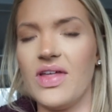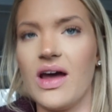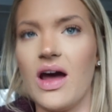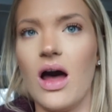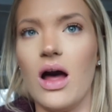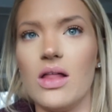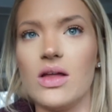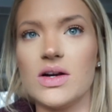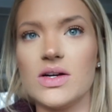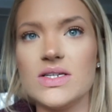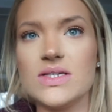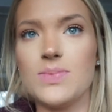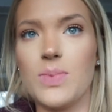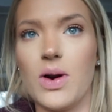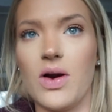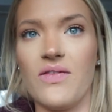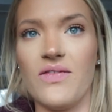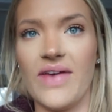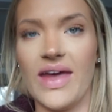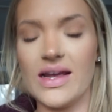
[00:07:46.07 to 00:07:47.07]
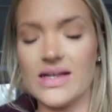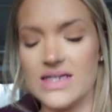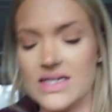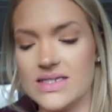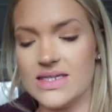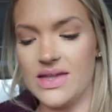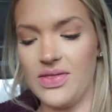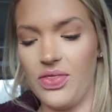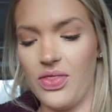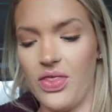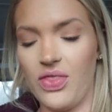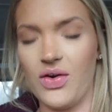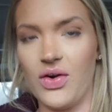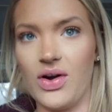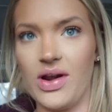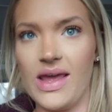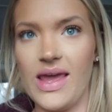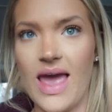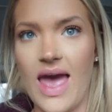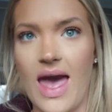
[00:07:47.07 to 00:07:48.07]
The color is perfect. It's in
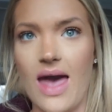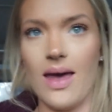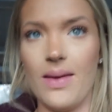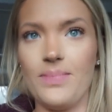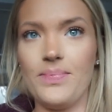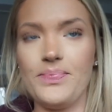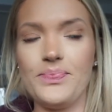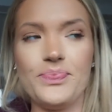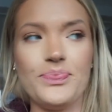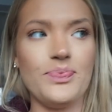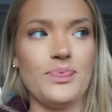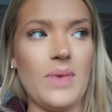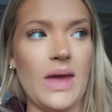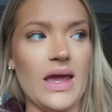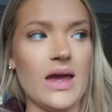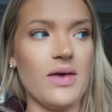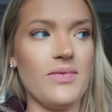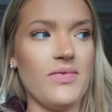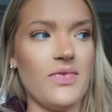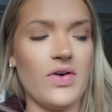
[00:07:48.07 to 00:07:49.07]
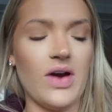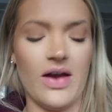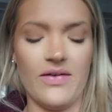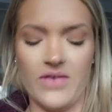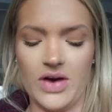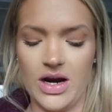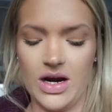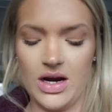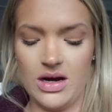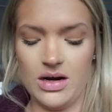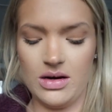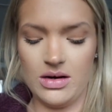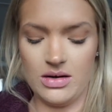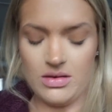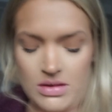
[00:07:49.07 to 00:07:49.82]
30M, Makeup Forever.